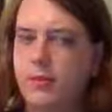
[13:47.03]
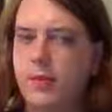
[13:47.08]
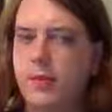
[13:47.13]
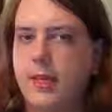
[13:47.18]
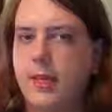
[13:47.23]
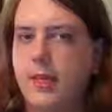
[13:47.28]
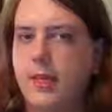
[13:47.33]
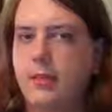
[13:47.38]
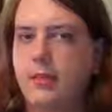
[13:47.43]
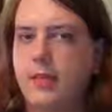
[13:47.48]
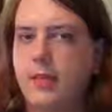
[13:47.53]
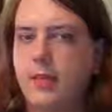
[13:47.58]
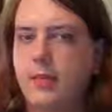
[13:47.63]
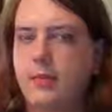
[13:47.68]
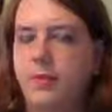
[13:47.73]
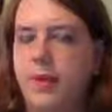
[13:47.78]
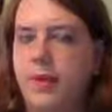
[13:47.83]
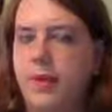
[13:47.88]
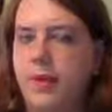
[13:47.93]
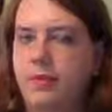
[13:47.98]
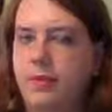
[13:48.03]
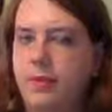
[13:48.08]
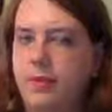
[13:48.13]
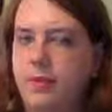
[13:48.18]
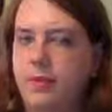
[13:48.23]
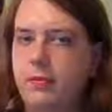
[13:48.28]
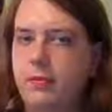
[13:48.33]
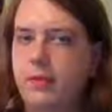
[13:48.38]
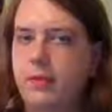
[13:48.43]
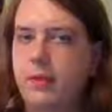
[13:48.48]
getting somewhere.
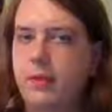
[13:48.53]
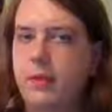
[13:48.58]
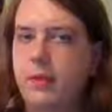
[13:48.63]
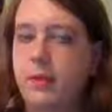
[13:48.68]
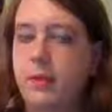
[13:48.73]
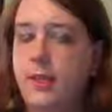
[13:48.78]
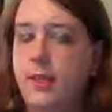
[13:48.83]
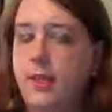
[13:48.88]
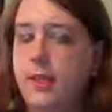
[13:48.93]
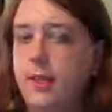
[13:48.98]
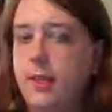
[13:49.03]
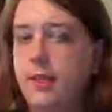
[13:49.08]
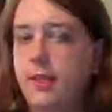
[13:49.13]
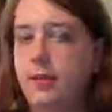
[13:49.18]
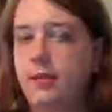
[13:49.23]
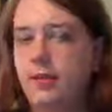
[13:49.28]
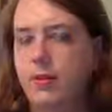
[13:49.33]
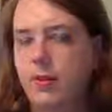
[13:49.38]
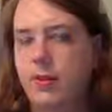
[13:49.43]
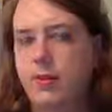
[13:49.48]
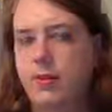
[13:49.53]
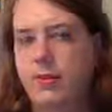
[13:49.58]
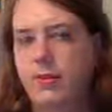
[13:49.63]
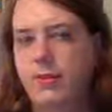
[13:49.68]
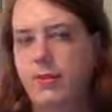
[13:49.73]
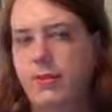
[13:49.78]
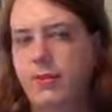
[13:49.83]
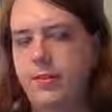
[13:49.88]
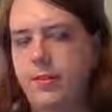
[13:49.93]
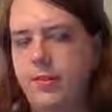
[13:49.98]
If you're
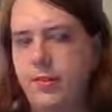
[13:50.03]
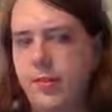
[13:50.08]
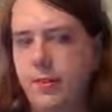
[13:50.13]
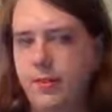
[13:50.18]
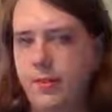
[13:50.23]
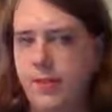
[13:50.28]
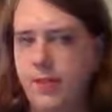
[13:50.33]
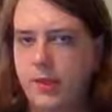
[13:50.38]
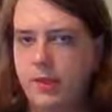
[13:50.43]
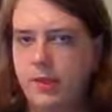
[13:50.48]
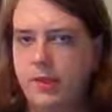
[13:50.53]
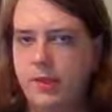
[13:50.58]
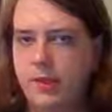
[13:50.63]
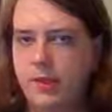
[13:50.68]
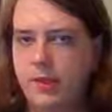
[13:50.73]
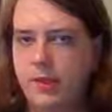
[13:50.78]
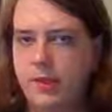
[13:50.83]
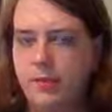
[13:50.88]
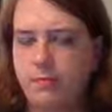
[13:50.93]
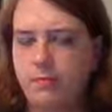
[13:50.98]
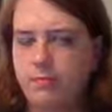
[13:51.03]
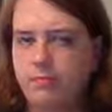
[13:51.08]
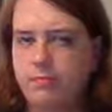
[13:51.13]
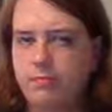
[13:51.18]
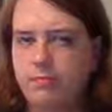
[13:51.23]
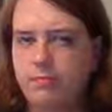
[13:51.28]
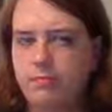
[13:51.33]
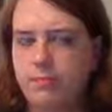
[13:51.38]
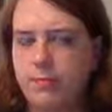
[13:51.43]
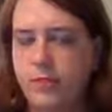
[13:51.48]
lost and someone else
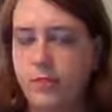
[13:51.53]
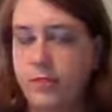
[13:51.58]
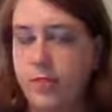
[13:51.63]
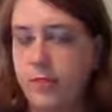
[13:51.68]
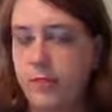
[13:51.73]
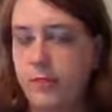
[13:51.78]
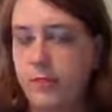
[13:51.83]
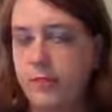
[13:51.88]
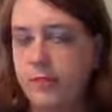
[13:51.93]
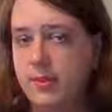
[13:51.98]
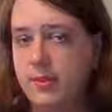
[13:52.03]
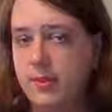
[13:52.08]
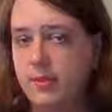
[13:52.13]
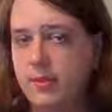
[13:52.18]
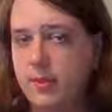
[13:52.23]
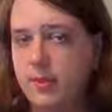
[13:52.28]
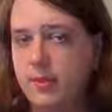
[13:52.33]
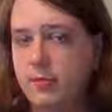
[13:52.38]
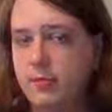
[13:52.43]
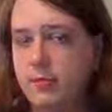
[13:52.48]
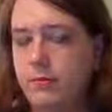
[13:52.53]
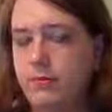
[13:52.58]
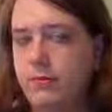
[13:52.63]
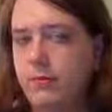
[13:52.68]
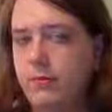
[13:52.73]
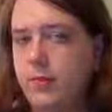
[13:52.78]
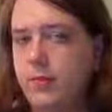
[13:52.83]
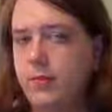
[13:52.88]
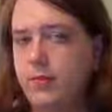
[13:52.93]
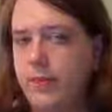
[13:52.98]
and trying to meet someone who
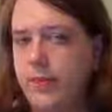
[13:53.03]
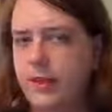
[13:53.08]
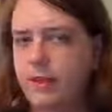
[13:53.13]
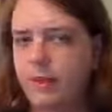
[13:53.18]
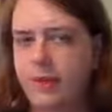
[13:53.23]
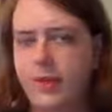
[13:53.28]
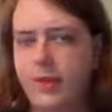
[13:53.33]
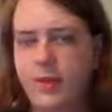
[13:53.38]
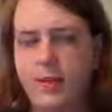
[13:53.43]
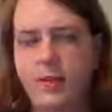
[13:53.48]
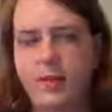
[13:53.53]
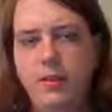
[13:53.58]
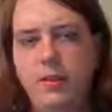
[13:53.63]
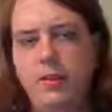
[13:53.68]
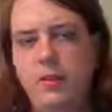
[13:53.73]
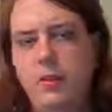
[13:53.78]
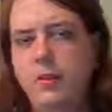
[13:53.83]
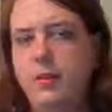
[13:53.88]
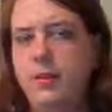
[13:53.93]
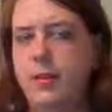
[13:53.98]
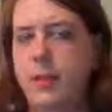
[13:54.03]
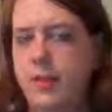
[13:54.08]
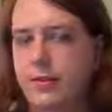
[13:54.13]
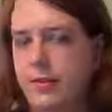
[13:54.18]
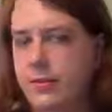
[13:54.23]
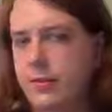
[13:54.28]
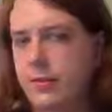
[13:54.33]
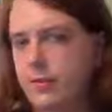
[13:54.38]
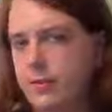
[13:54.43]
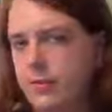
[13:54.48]
knows the area better than you do,
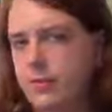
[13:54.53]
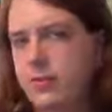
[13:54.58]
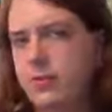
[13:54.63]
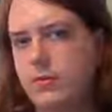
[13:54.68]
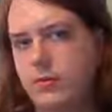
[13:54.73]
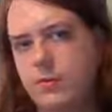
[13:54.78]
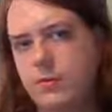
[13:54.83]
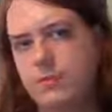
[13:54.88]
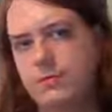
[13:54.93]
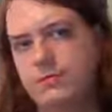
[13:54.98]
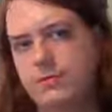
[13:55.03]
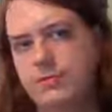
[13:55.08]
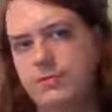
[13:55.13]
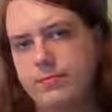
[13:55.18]
that's useful as well.